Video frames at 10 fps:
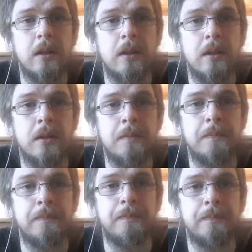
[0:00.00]

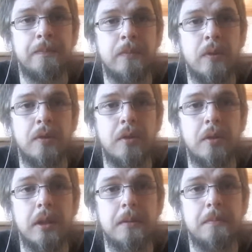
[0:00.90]
Um, so
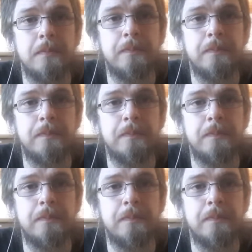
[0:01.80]
yeah,